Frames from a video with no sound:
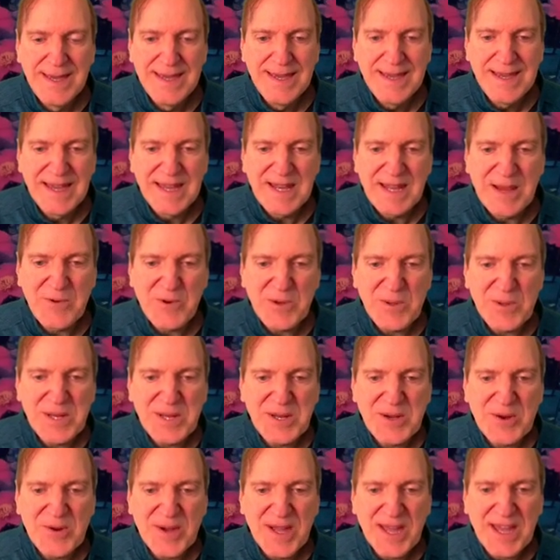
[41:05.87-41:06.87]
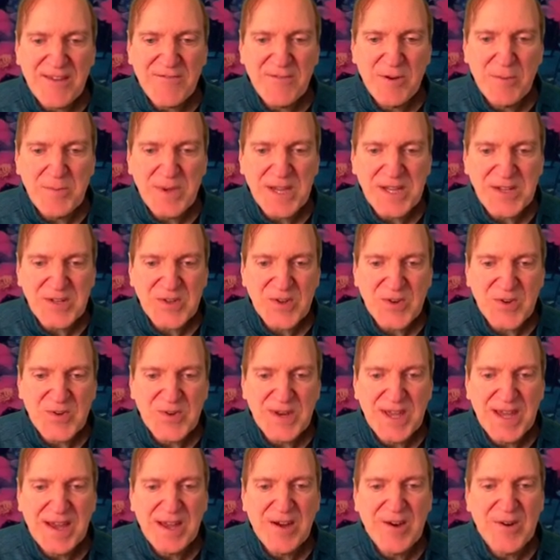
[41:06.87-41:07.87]
And I really don't have a picture
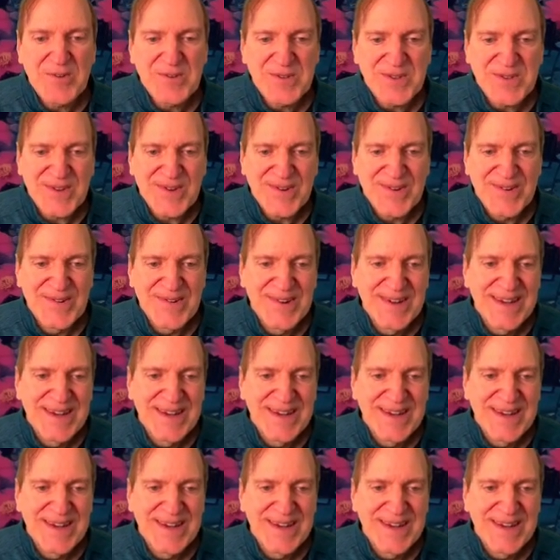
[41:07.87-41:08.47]
now, so